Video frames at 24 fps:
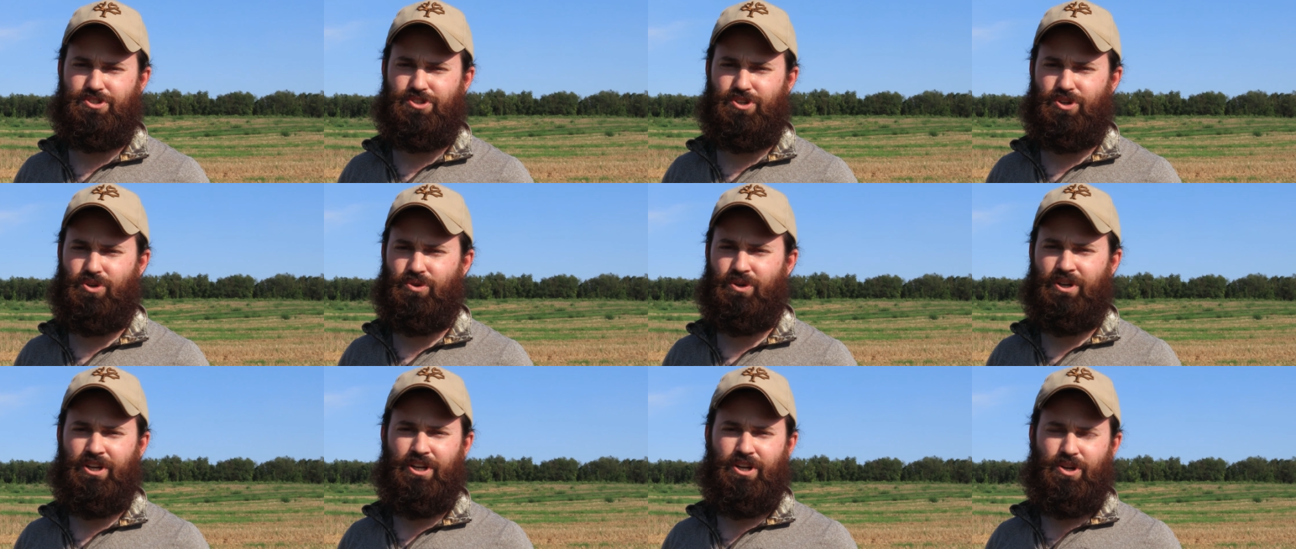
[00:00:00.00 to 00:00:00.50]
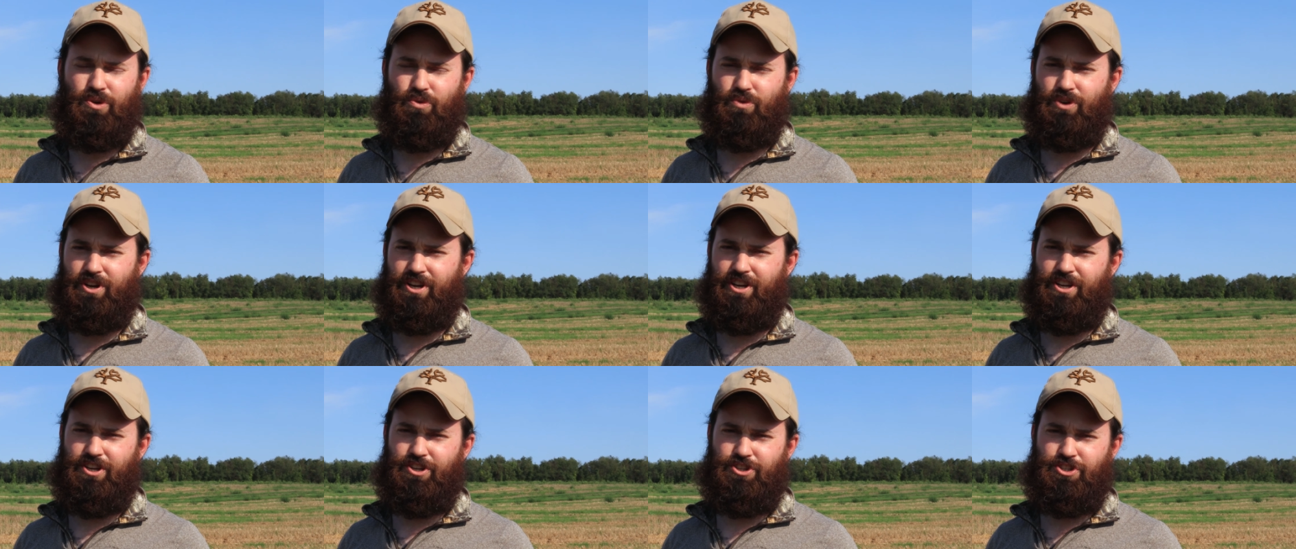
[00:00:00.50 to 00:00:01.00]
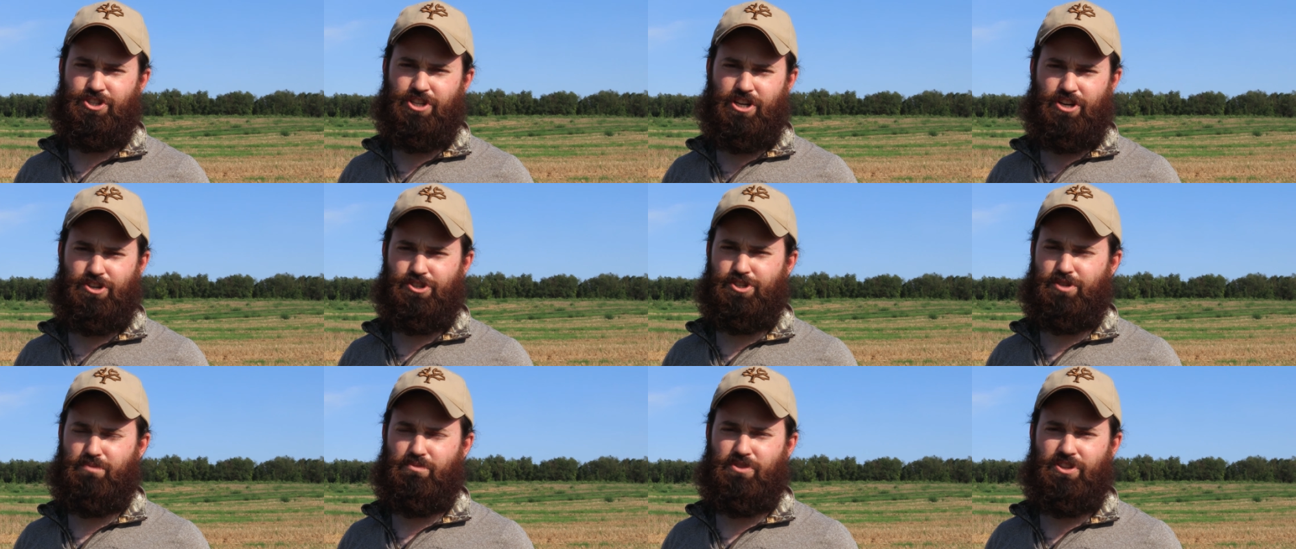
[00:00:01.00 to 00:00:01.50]
So we're going to
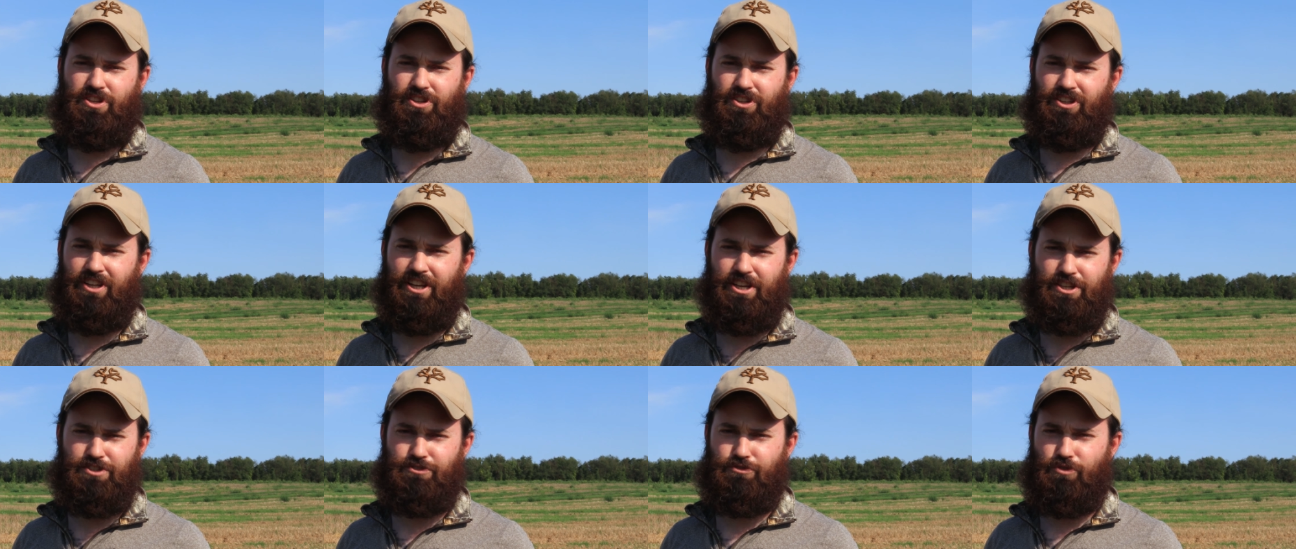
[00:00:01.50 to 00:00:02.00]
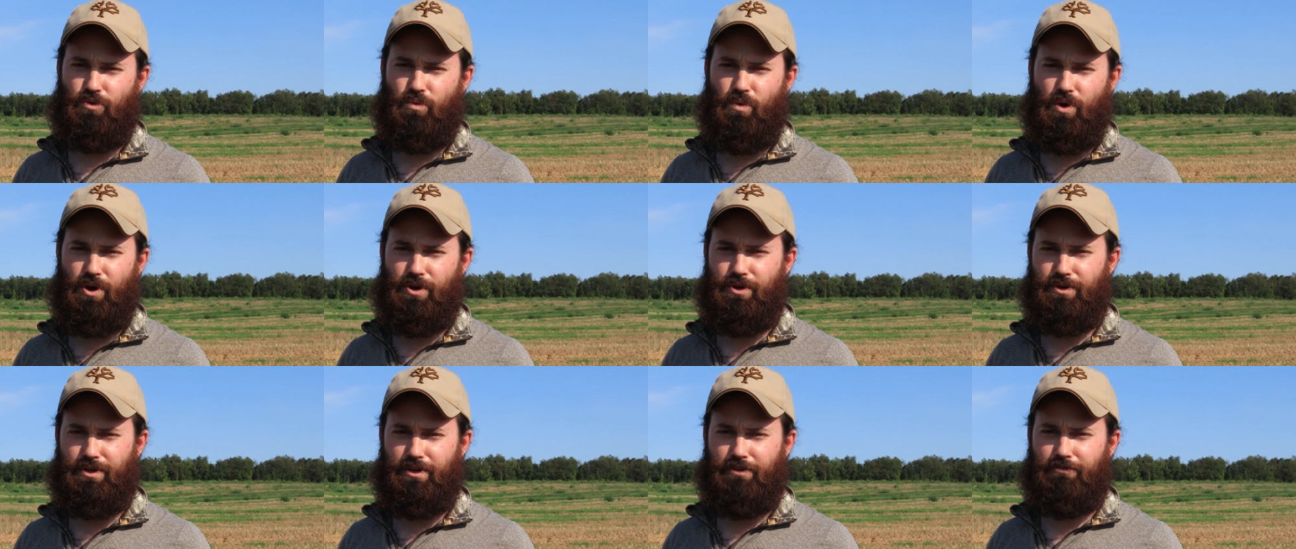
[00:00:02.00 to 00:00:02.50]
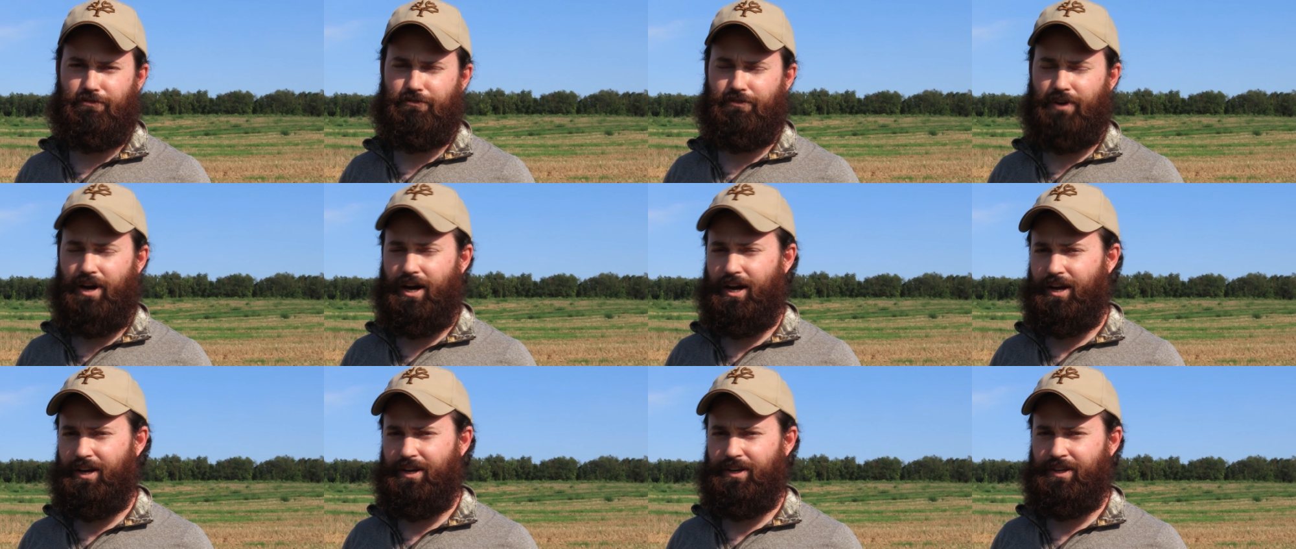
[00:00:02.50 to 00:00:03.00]
share some of the links for where you can
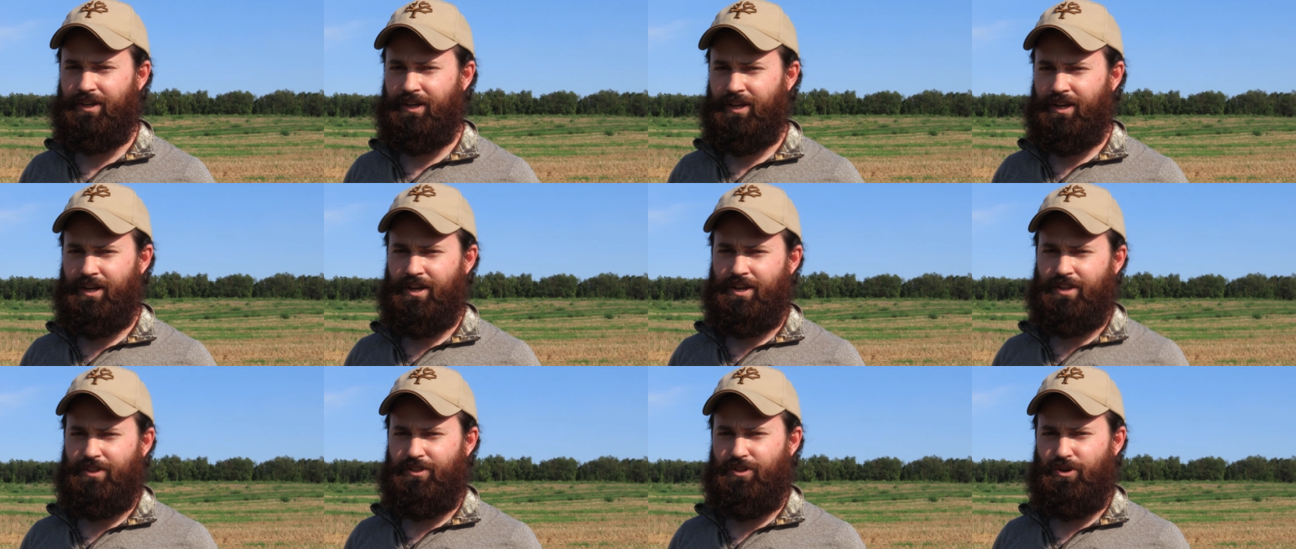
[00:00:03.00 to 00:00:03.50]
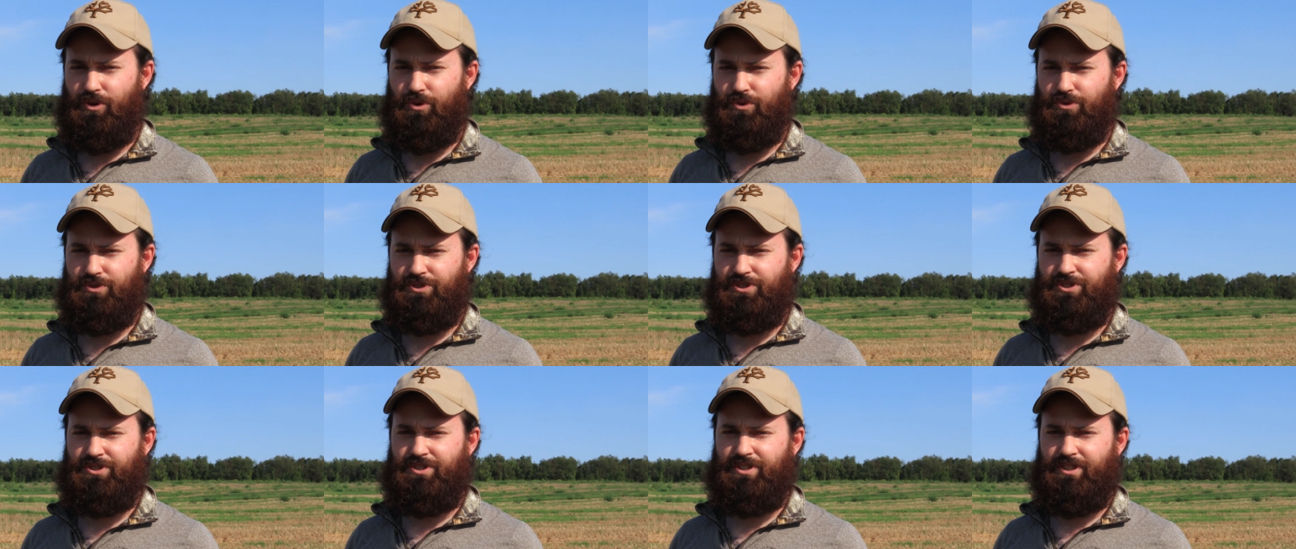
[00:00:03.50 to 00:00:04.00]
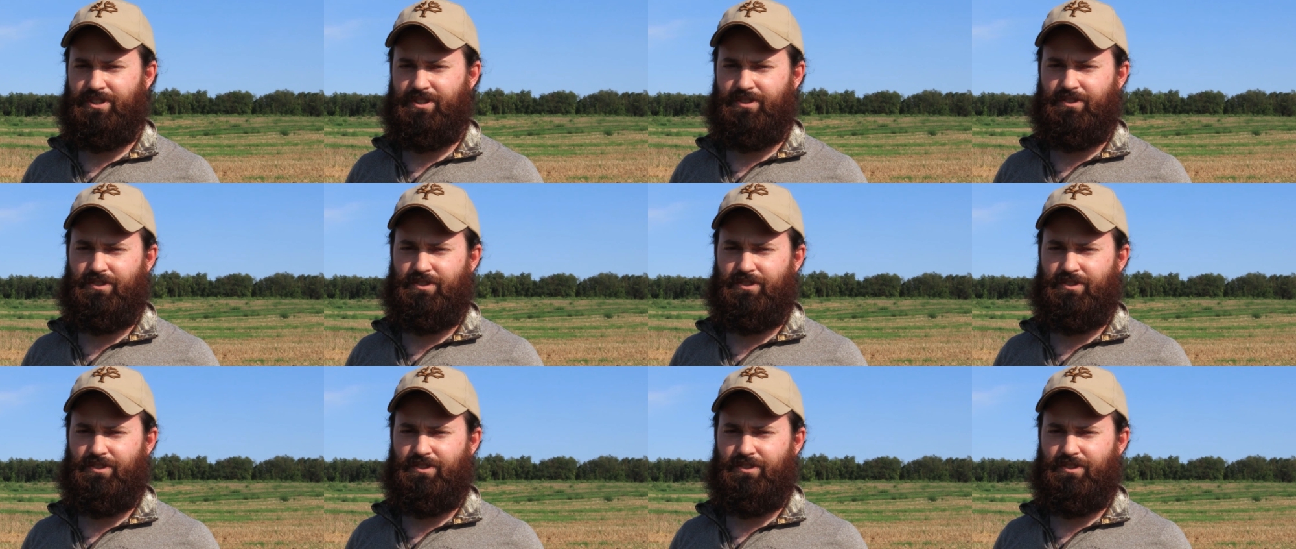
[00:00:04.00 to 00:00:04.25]
find those